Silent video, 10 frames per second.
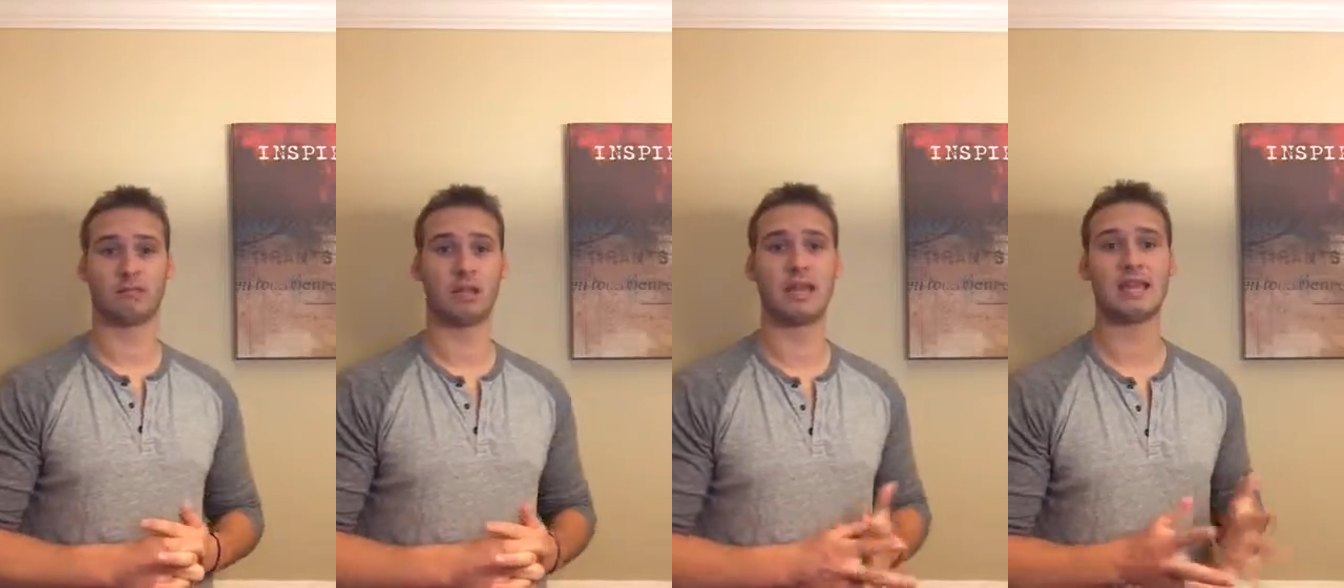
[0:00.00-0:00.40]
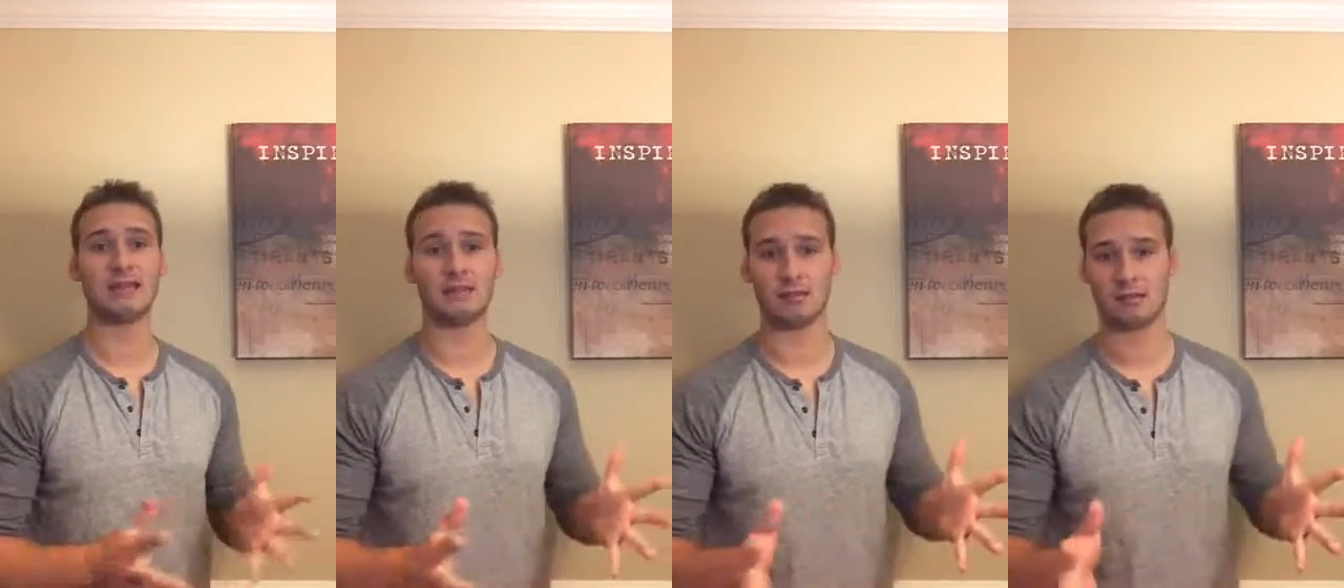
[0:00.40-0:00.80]

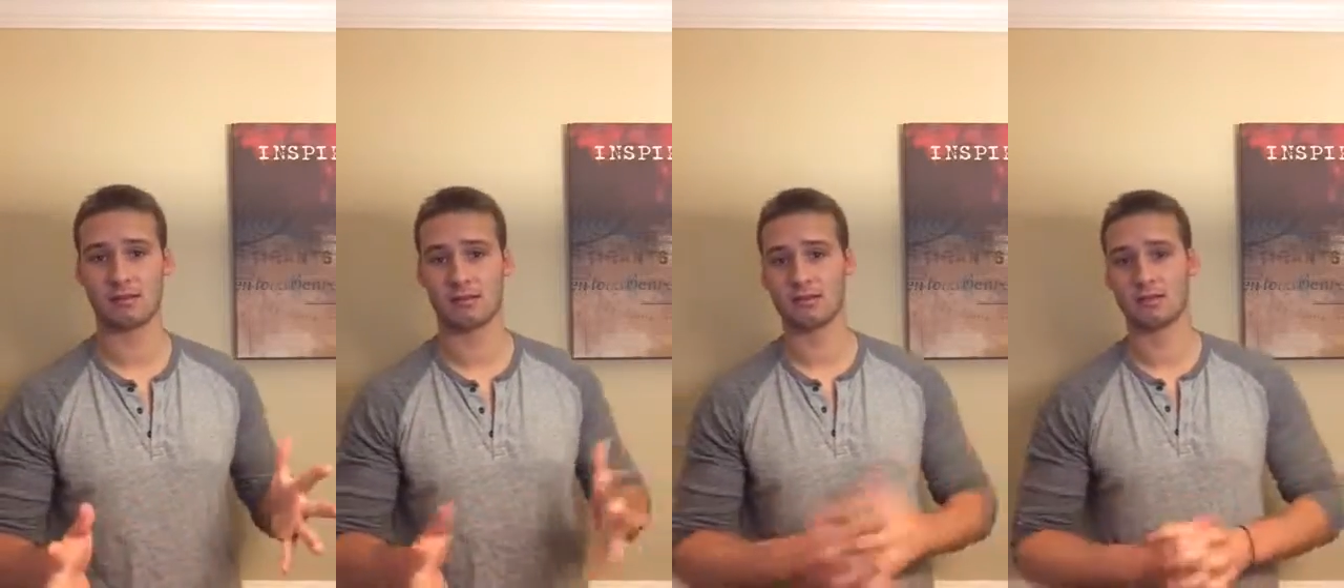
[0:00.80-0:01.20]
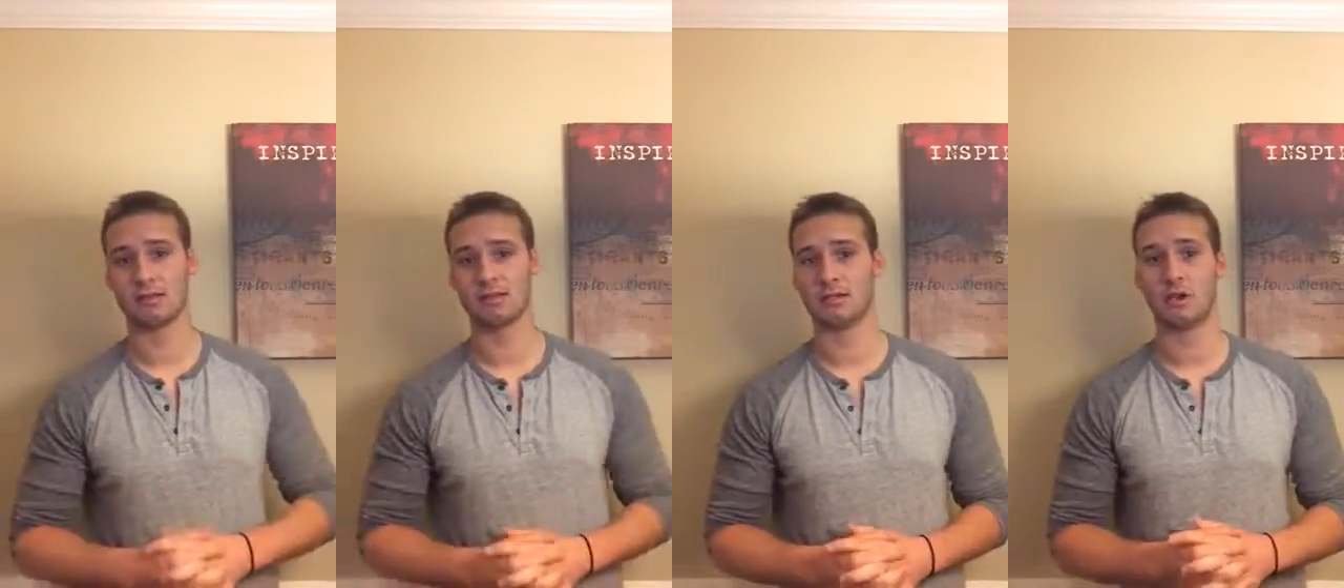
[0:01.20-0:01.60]
planes
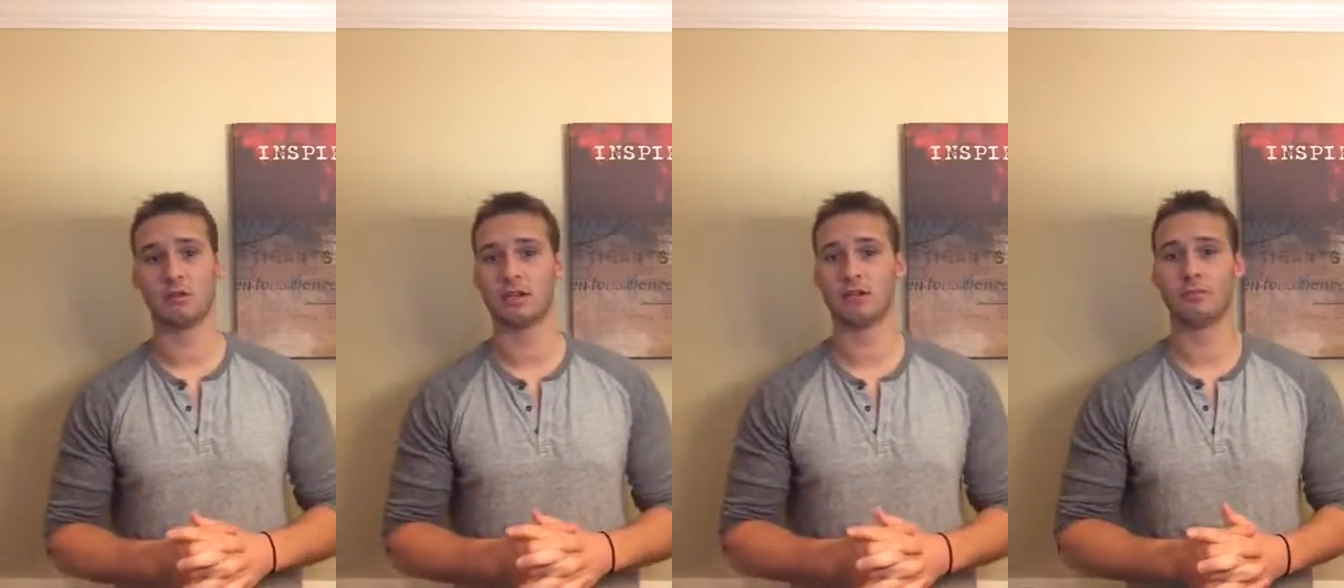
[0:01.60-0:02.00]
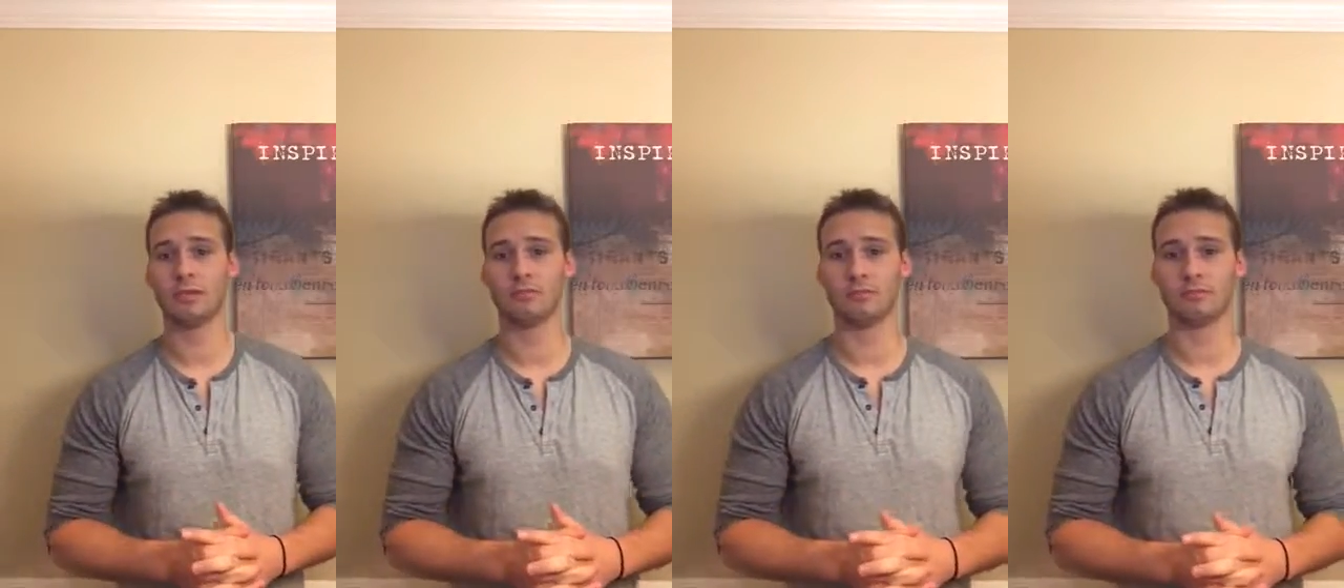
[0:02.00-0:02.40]
don't kill
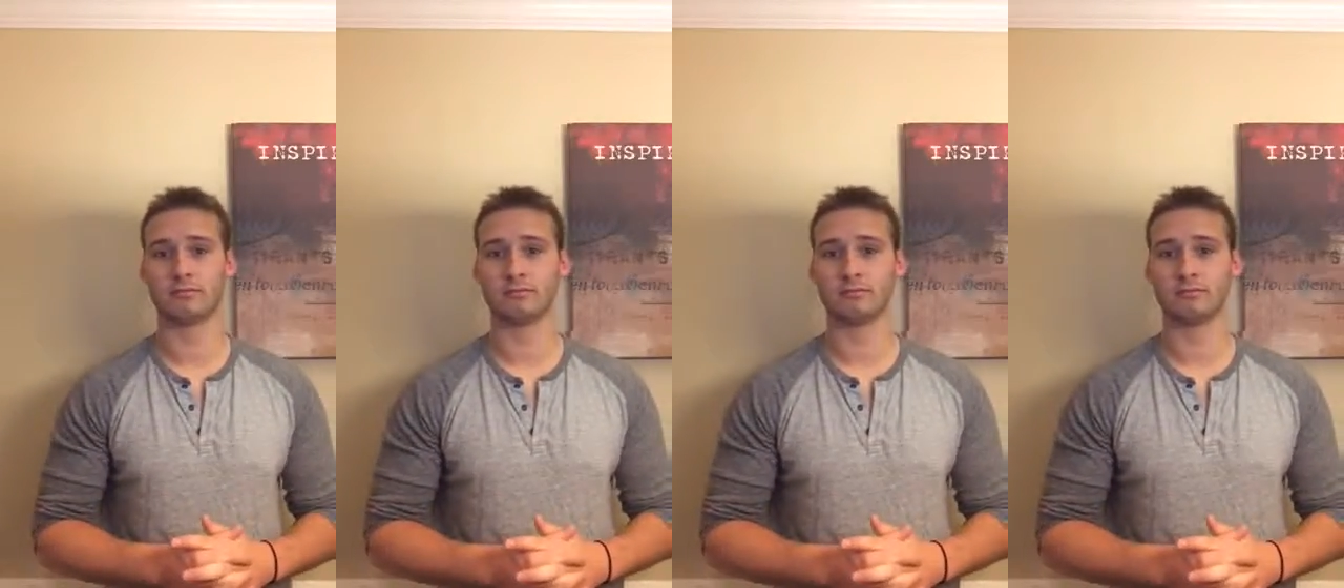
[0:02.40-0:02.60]
people.